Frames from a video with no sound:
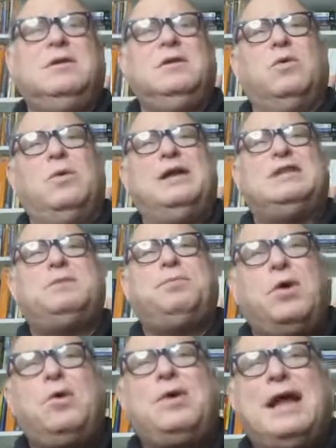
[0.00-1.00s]
the way it's
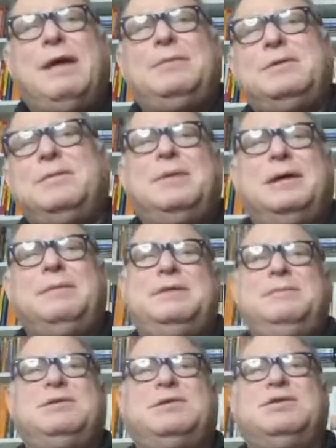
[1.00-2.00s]
programmed might
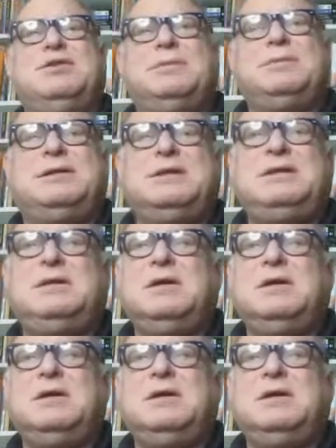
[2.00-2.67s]
be misinterpreted,